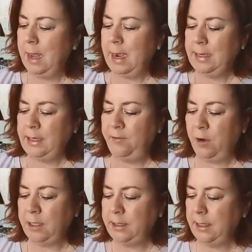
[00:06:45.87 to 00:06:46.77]
I
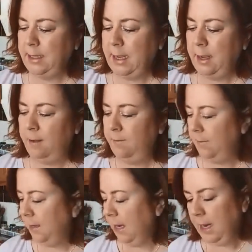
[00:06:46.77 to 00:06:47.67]
defrosted them,
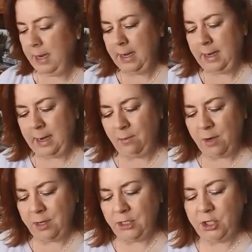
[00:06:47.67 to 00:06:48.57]
and I
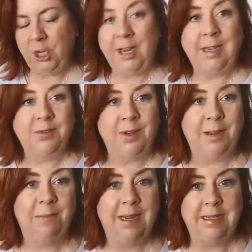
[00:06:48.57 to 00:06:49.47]
wanted to show you guys what I
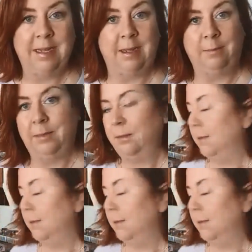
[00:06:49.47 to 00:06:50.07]
picked up.